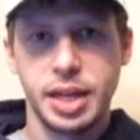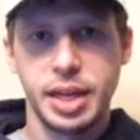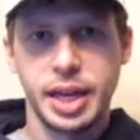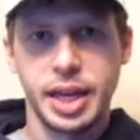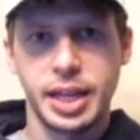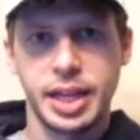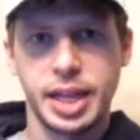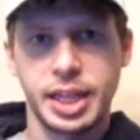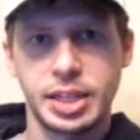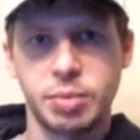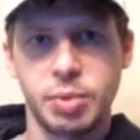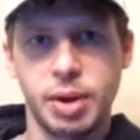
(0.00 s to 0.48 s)

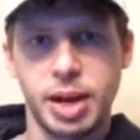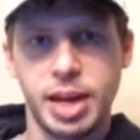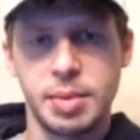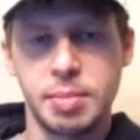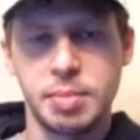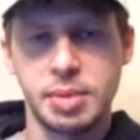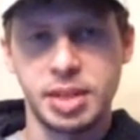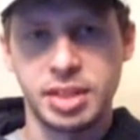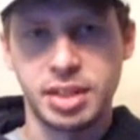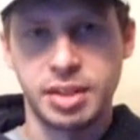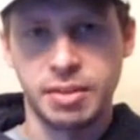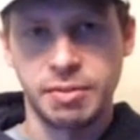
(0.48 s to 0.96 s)
and that's why he
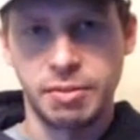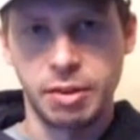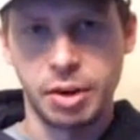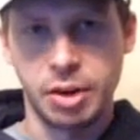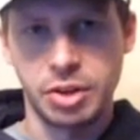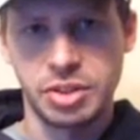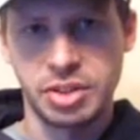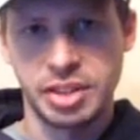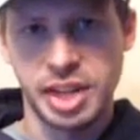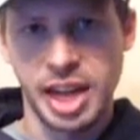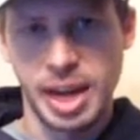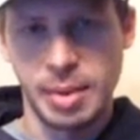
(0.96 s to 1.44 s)
missed the
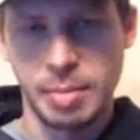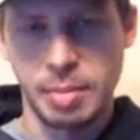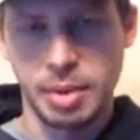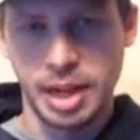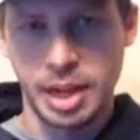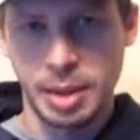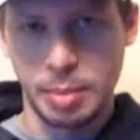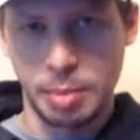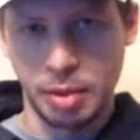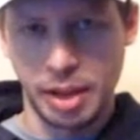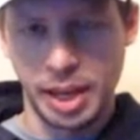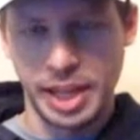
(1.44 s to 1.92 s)
first game, but
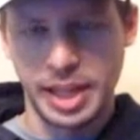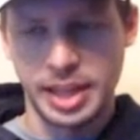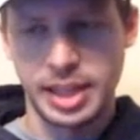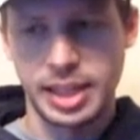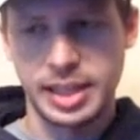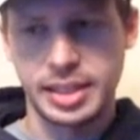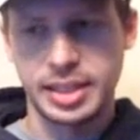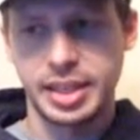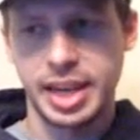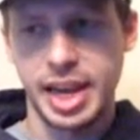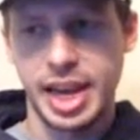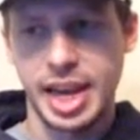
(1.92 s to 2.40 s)
he played in
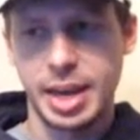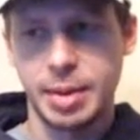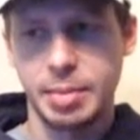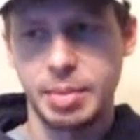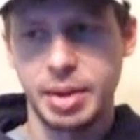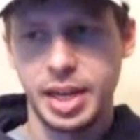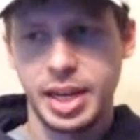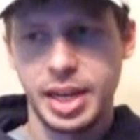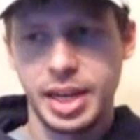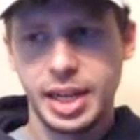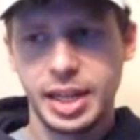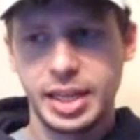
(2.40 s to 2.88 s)
this game.